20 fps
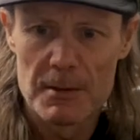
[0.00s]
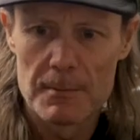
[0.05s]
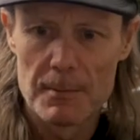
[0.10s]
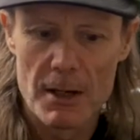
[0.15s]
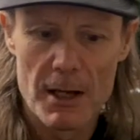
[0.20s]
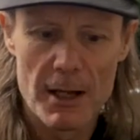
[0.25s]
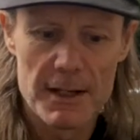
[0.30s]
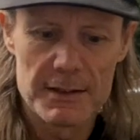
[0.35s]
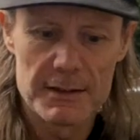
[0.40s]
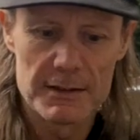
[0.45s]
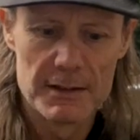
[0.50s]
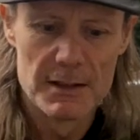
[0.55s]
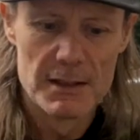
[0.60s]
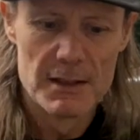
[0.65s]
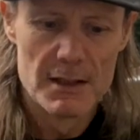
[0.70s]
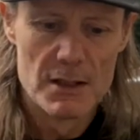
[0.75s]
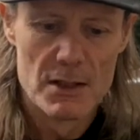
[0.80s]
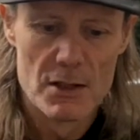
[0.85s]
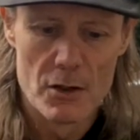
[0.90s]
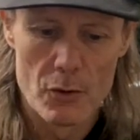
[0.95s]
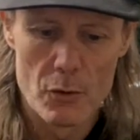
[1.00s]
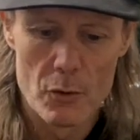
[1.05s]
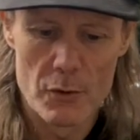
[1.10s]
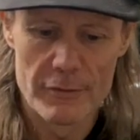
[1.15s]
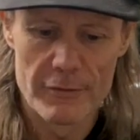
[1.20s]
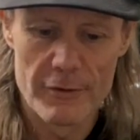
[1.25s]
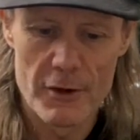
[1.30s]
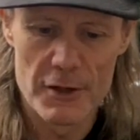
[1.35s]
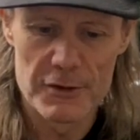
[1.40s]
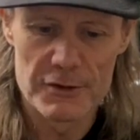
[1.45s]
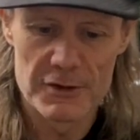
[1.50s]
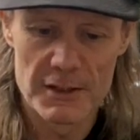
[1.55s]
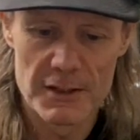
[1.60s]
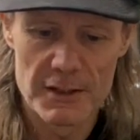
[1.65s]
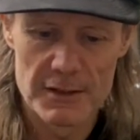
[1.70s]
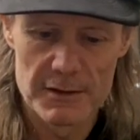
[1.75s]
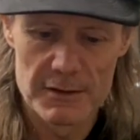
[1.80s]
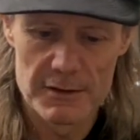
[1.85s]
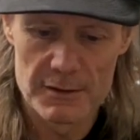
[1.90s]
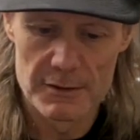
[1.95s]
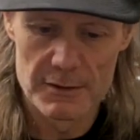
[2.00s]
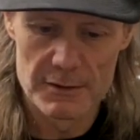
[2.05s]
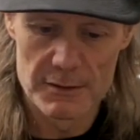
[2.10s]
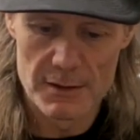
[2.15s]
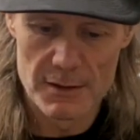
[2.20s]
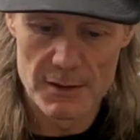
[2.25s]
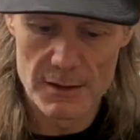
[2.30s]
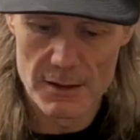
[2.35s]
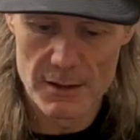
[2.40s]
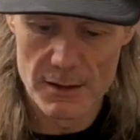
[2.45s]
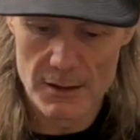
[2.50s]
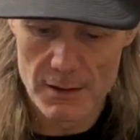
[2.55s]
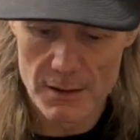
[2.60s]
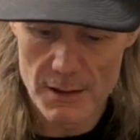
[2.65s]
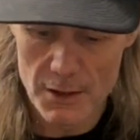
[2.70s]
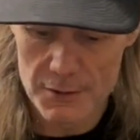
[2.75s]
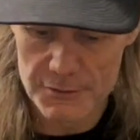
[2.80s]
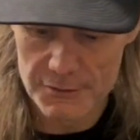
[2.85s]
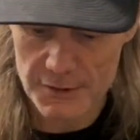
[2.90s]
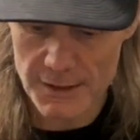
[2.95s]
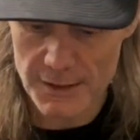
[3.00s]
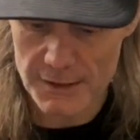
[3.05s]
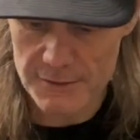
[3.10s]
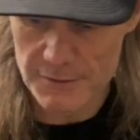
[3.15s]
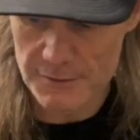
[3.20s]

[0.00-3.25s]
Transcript: plate, all the fastenings and hose connectors